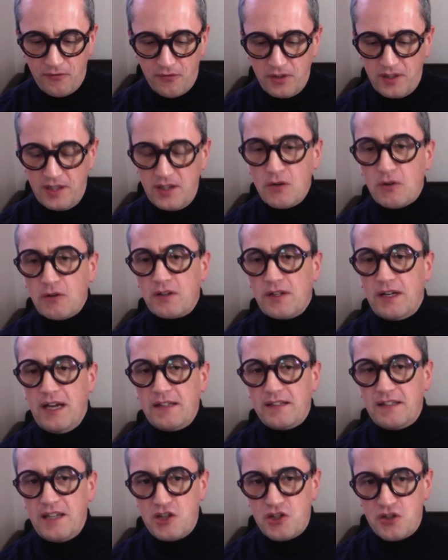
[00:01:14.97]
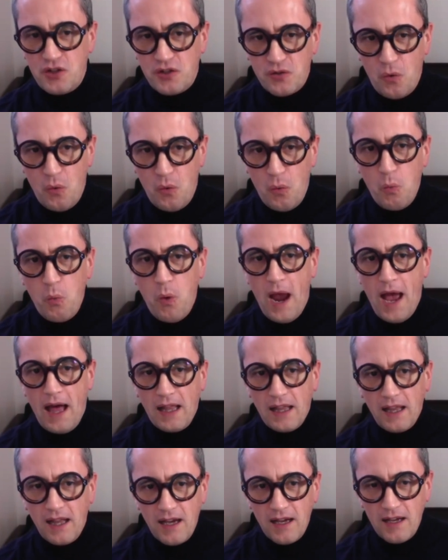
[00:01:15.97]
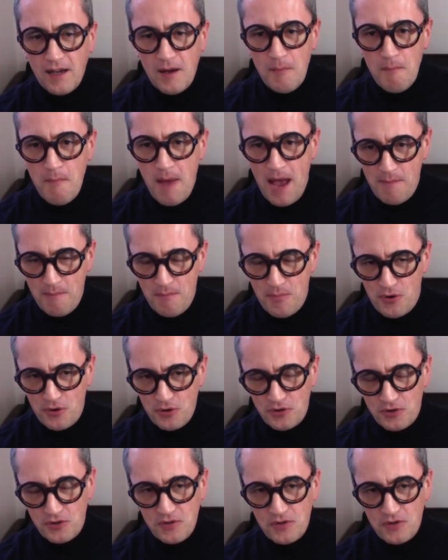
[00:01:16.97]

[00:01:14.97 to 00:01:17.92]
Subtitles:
for the organization Well members.